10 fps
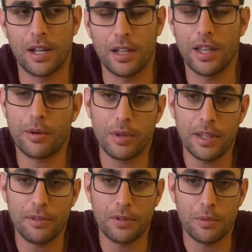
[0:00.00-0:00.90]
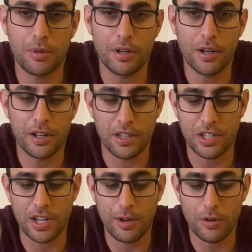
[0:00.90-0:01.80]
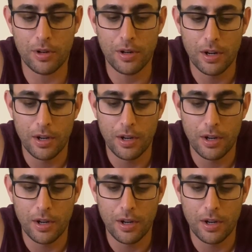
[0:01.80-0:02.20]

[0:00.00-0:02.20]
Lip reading: a lot of relief when you put it on in the shower.